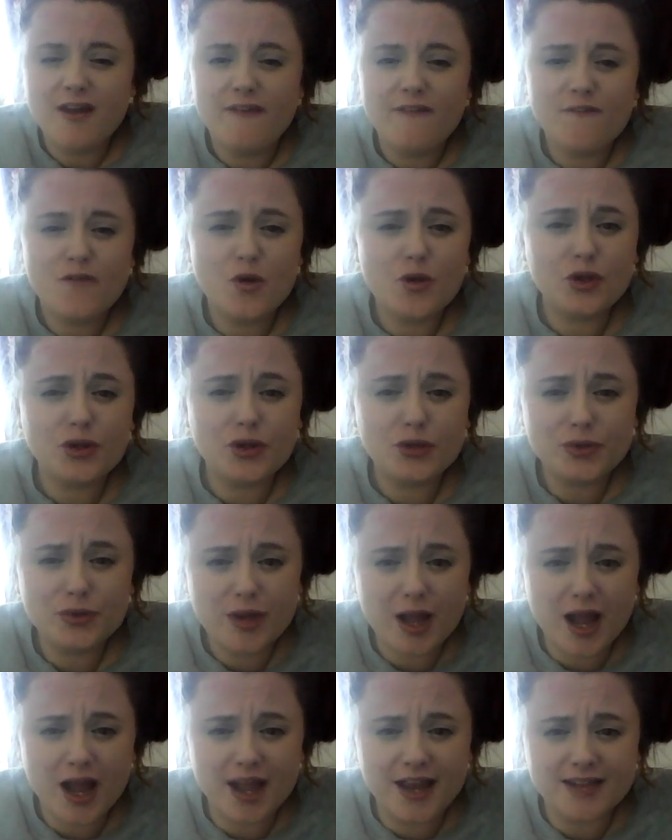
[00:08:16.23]
For you
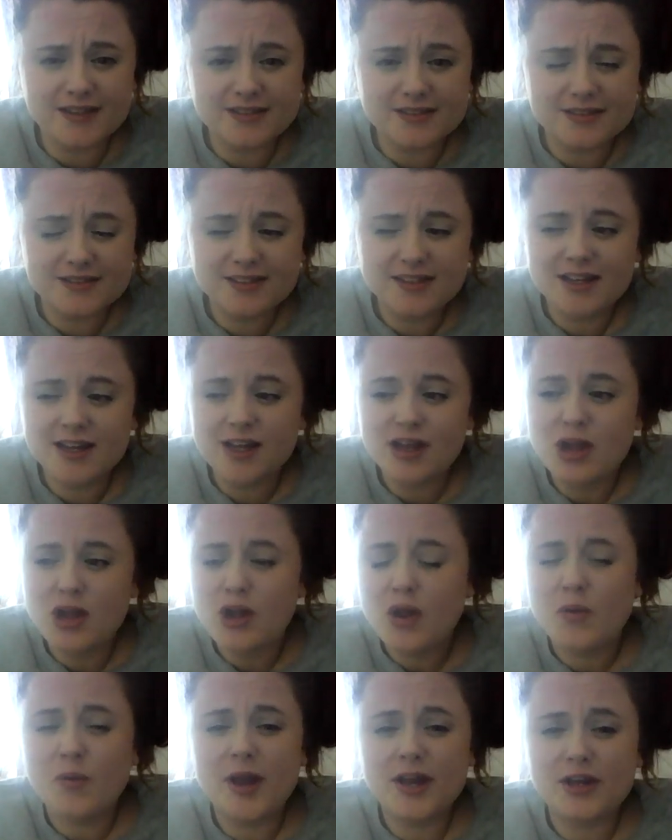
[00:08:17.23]
guys,
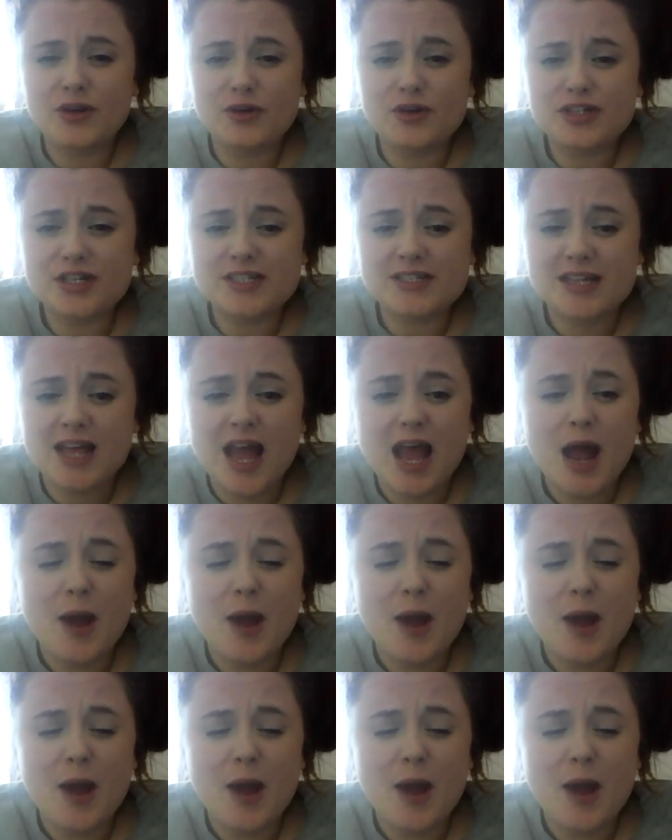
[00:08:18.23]
when you're just